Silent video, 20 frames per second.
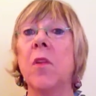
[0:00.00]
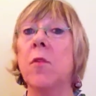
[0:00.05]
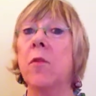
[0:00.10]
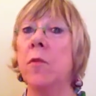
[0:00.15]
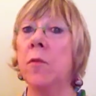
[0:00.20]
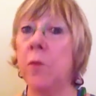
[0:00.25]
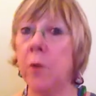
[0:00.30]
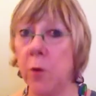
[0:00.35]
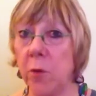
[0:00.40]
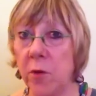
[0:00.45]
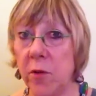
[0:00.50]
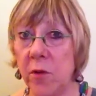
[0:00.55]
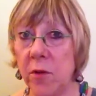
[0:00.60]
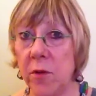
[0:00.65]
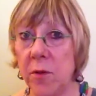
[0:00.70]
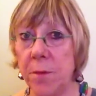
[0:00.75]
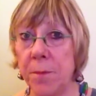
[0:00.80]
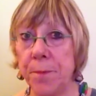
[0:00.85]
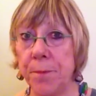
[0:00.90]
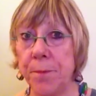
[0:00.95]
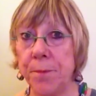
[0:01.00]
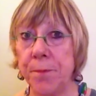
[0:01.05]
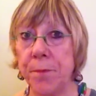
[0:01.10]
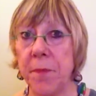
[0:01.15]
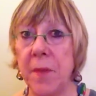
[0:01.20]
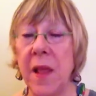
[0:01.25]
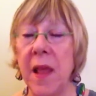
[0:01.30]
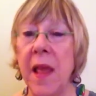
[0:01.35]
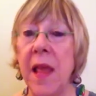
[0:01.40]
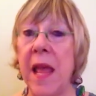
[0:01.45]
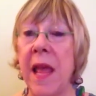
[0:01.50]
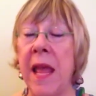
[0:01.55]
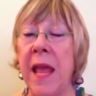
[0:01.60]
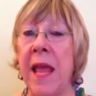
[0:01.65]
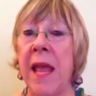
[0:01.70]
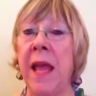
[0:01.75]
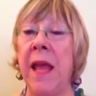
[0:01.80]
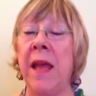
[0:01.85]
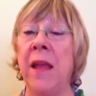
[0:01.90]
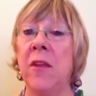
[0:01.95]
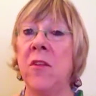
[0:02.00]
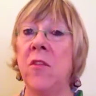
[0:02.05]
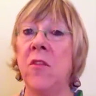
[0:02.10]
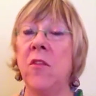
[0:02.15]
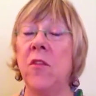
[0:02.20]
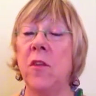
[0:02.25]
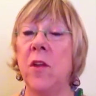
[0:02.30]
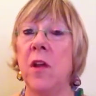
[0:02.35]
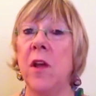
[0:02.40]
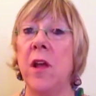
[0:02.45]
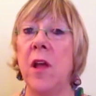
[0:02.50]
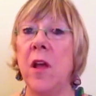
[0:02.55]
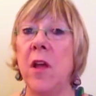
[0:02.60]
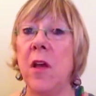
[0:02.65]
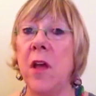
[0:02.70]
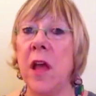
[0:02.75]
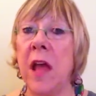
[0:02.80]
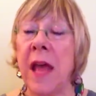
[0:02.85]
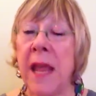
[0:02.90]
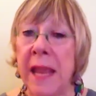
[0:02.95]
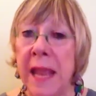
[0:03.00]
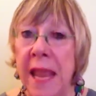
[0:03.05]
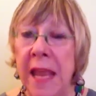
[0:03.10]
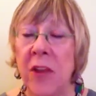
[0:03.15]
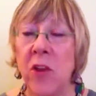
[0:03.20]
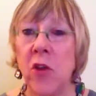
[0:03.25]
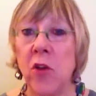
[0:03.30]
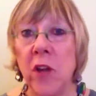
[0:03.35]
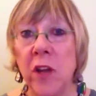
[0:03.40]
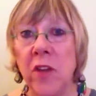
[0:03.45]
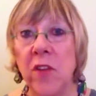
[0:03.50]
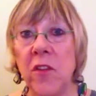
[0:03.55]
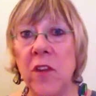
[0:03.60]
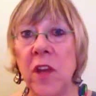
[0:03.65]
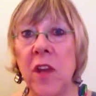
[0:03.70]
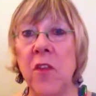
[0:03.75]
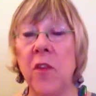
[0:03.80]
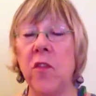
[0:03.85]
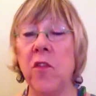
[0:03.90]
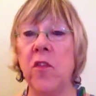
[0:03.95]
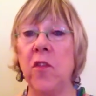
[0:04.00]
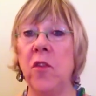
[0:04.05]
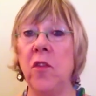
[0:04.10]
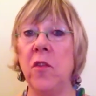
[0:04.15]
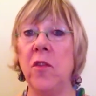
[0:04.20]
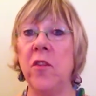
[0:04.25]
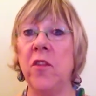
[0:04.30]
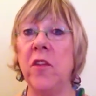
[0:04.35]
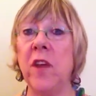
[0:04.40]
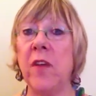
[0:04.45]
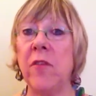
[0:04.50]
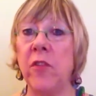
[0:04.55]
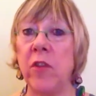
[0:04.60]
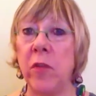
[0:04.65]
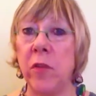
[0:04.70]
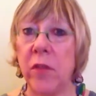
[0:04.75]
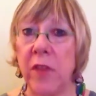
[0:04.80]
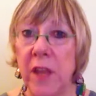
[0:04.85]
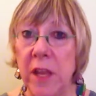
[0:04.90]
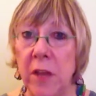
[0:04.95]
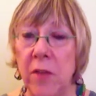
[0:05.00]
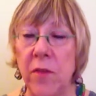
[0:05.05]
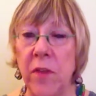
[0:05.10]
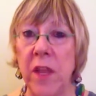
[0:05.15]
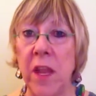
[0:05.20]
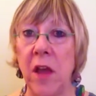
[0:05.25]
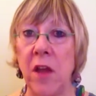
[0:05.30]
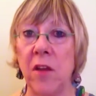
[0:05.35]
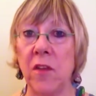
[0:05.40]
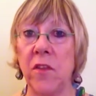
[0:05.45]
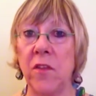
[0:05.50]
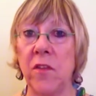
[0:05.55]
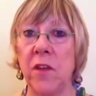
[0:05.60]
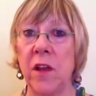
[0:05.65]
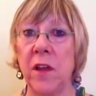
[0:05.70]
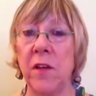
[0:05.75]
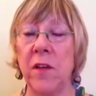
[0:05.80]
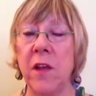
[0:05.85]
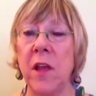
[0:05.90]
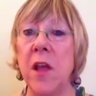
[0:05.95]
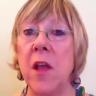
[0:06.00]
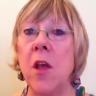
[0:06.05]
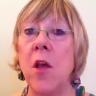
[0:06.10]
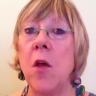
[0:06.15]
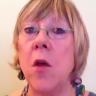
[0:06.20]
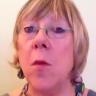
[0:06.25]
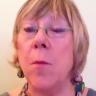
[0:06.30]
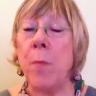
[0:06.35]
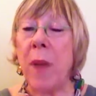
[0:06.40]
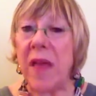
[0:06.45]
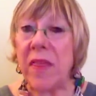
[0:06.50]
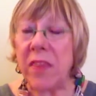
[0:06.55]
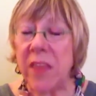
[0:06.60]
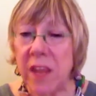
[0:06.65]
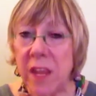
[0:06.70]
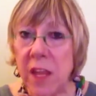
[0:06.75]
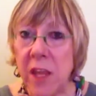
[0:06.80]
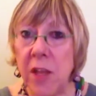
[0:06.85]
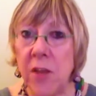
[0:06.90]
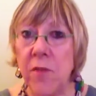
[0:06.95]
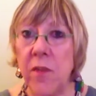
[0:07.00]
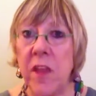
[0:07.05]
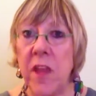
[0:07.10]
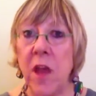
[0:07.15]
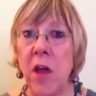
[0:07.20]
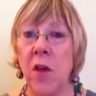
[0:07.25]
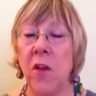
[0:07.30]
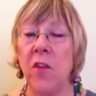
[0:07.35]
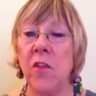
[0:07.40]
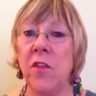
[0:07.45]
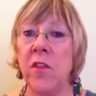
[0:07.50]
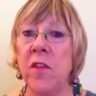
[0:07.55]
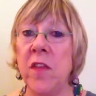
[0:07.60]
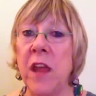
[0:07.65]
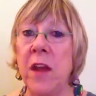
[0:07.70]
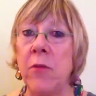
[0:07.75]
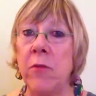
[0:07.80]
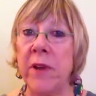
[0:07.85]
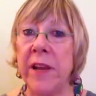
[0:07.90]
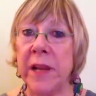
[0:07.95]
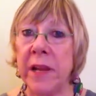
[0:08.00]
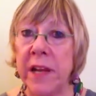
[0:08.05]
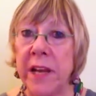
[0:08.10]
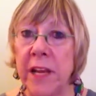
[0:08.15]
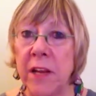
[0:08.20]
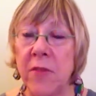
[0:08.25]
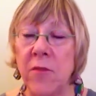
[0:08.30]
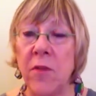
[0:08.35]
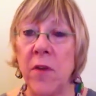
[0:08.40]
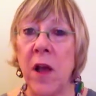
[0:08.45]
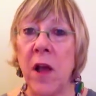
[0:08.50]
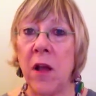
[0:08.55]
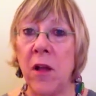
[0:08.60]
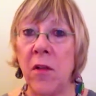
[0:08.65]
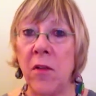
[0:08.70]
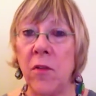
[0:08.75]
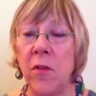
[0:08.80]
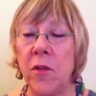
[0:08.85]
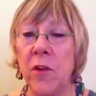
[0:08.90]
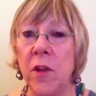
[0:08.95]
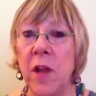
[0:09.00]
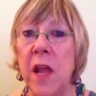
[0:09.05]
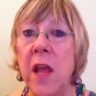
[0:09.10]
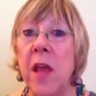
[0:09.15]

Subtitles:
fruit. And again, you can see the students have to think of the answer. By thinking of the answer, they're really involved.